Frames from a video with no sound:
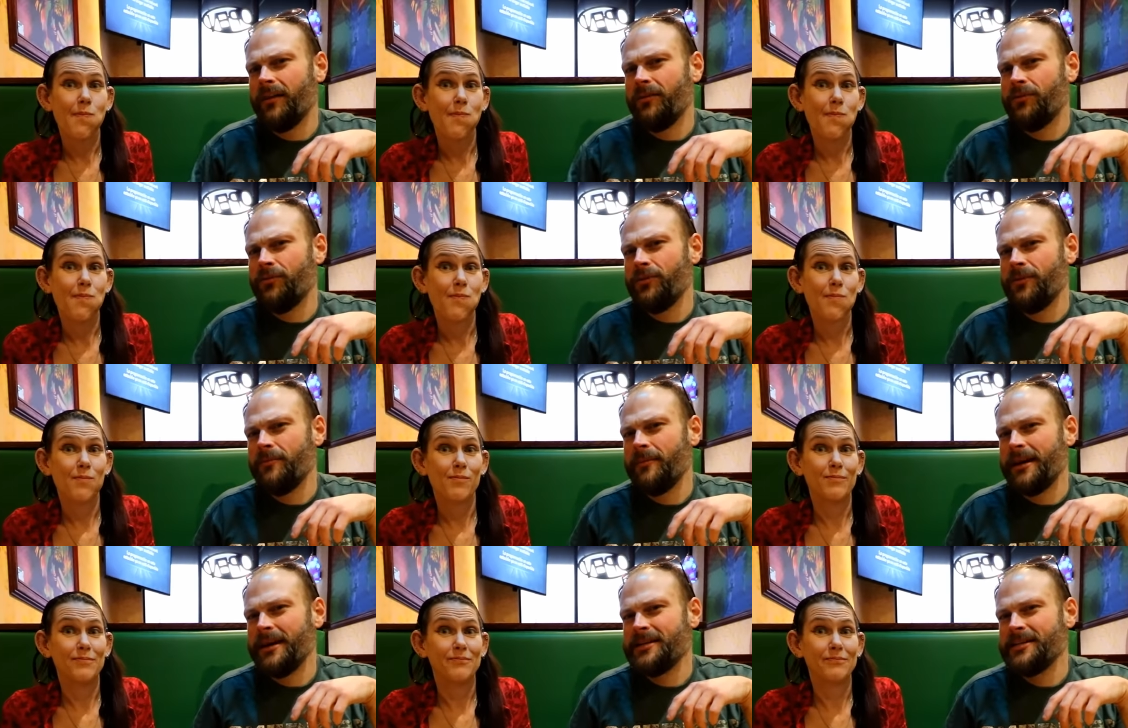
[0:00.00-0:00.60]
Speaker 1: And
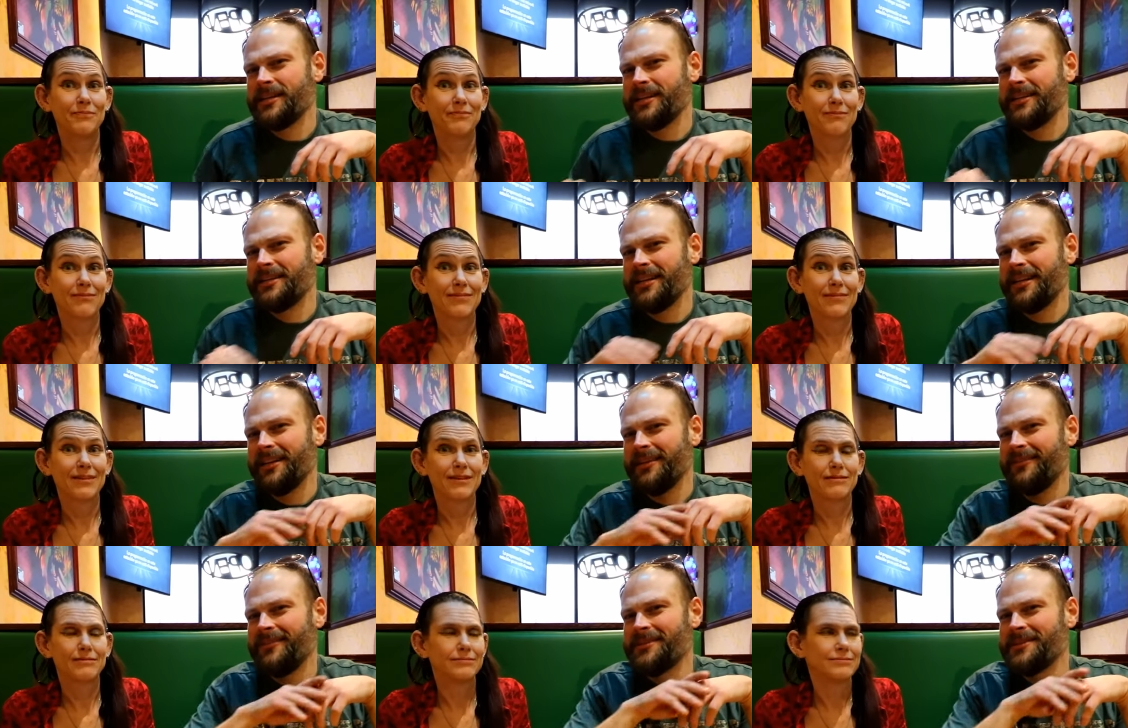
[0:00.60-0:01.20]
through the magic of
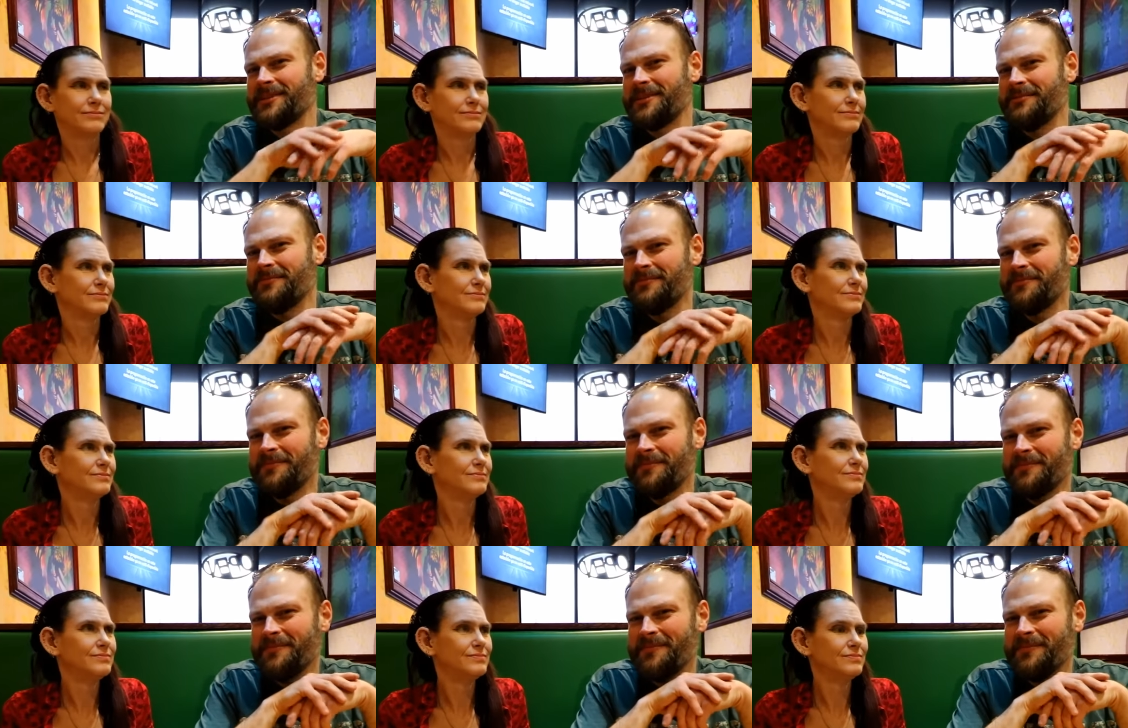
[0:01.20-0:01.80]
television,
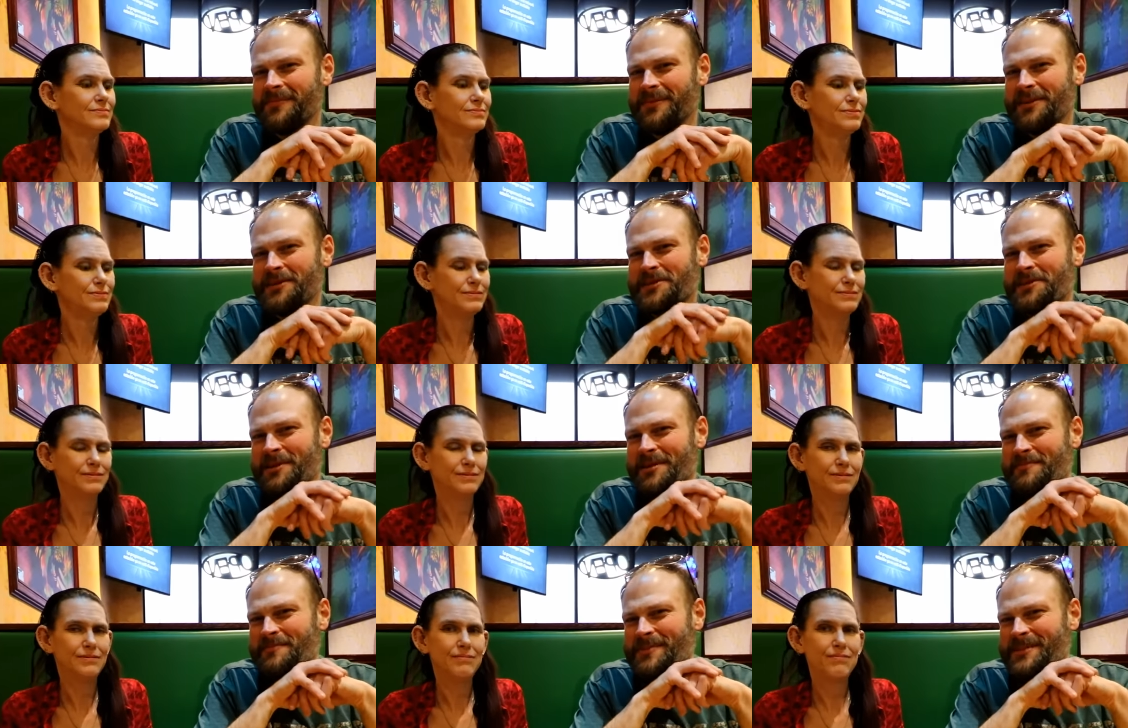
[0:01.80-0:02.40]
the
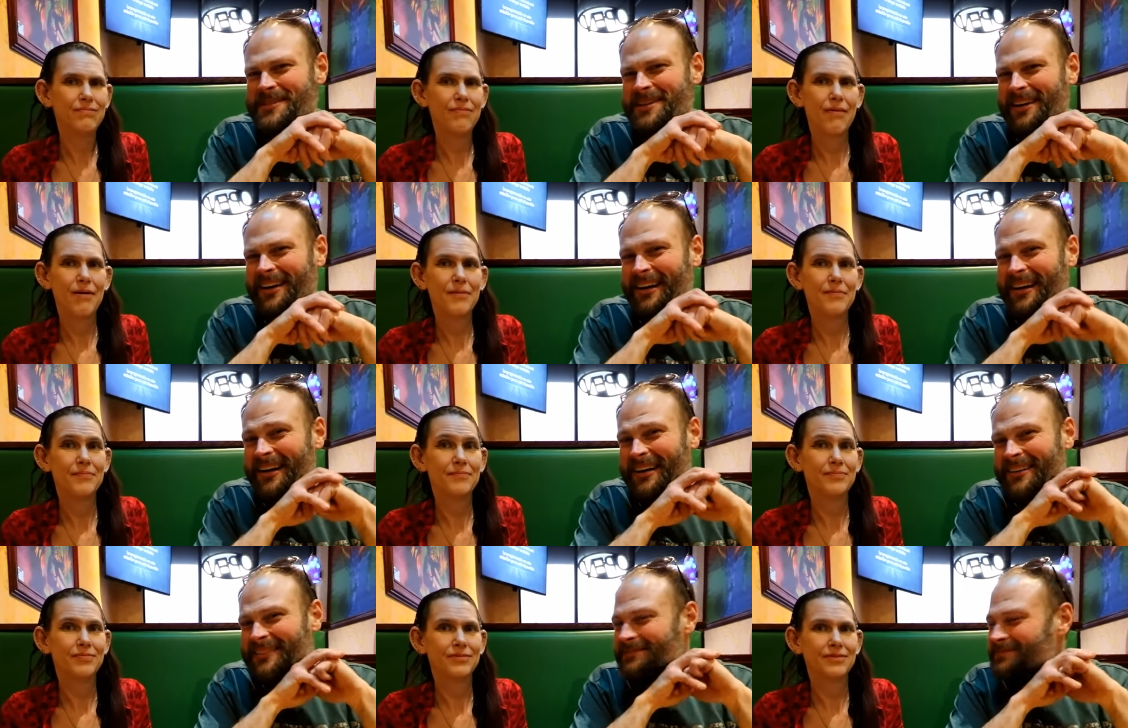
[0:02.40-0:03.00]
shrimp is
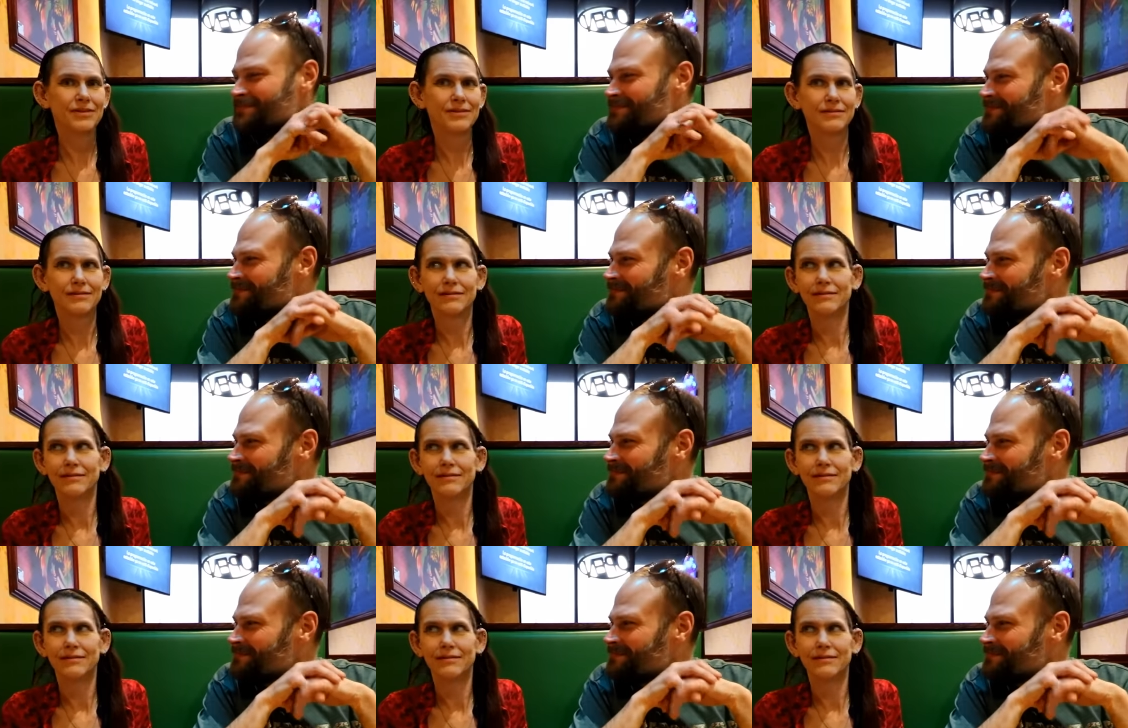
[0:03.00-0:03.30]
gone.